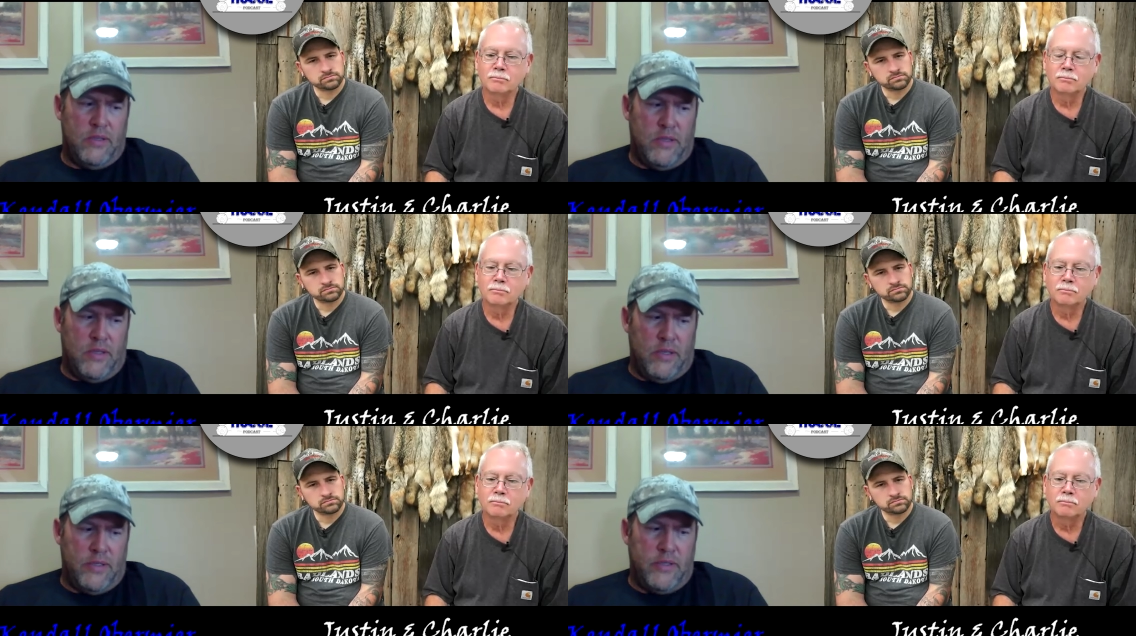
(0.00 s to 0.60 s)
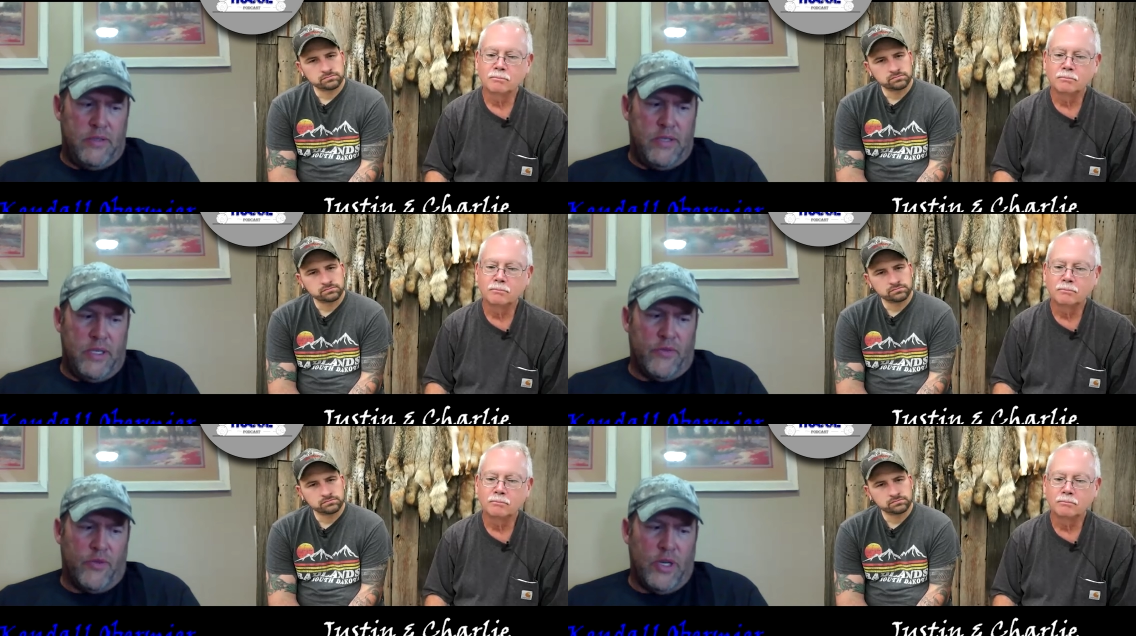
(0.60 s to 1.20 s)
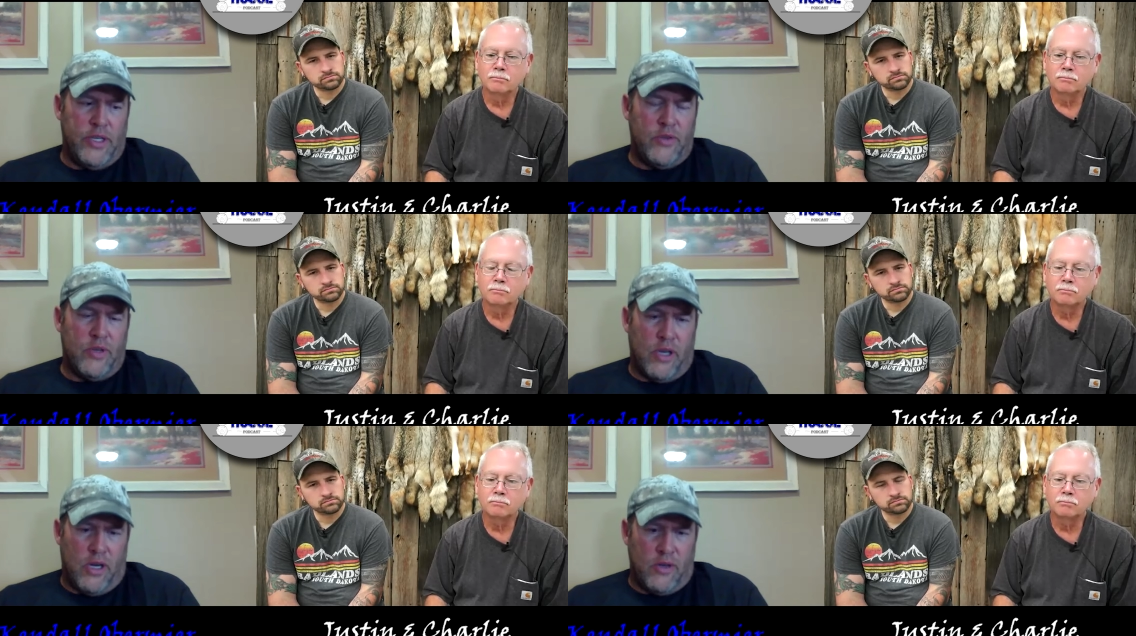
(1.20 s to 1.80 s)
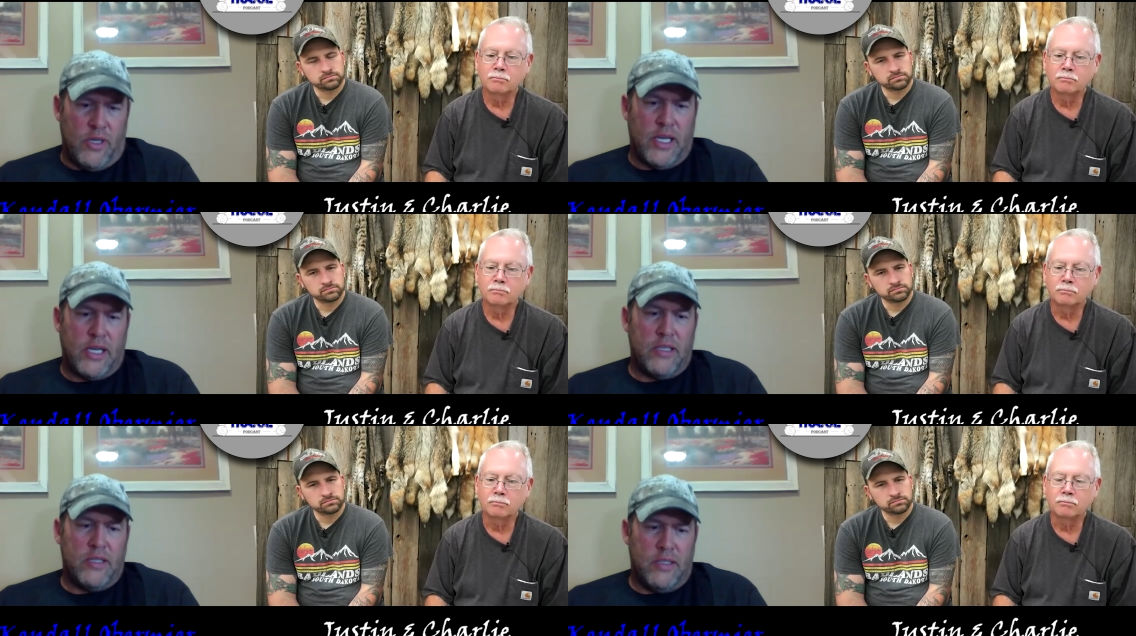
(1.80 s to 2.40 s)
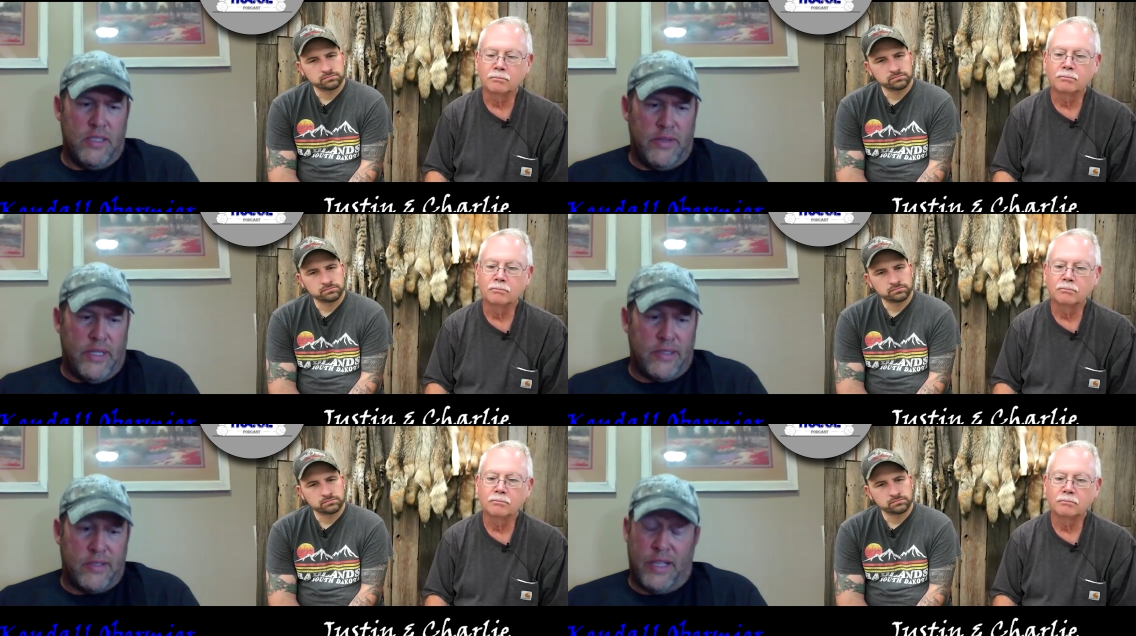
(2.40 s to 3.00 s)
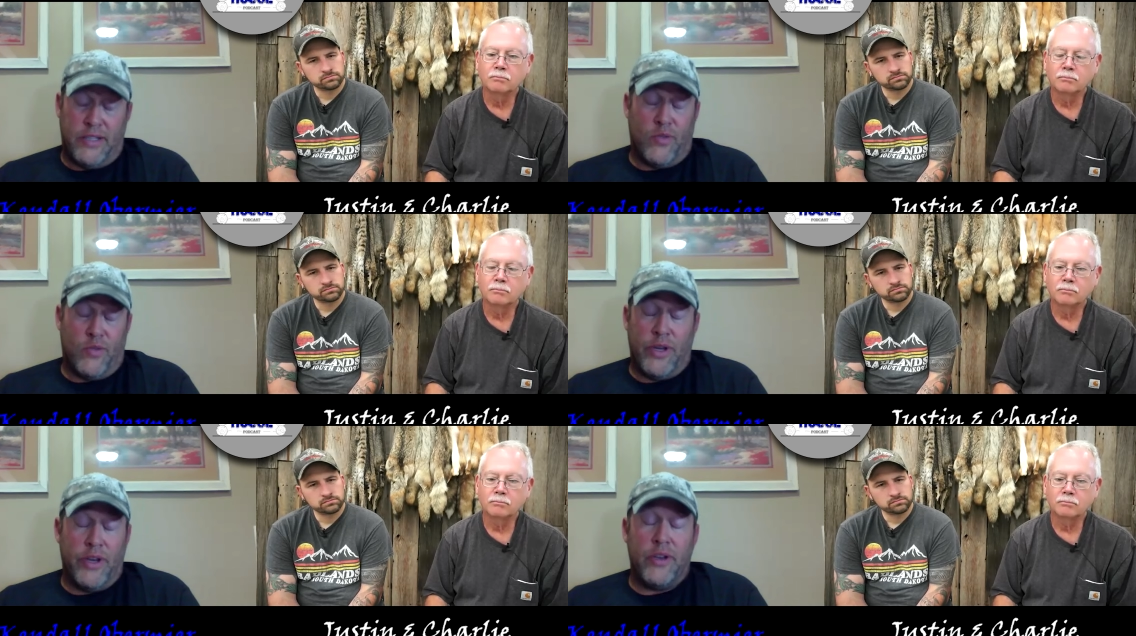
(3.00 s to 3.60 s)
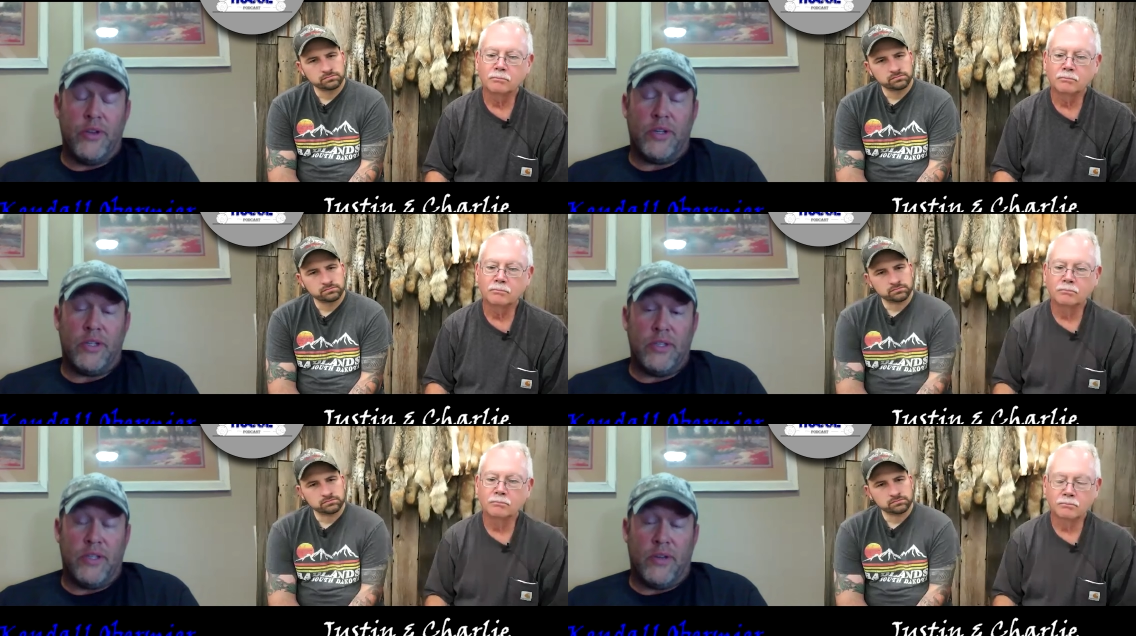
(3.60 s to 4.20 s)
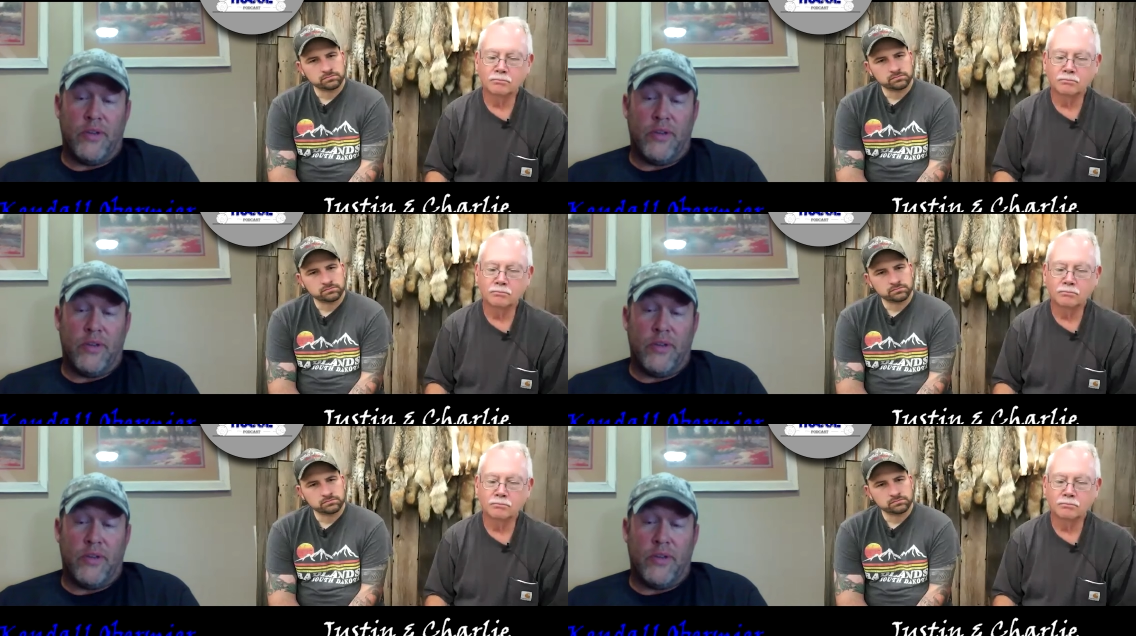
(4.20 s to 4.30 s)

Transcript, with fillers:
Speaker 1: a dear friend to a car wreck and that's I just wanted to do it, you know.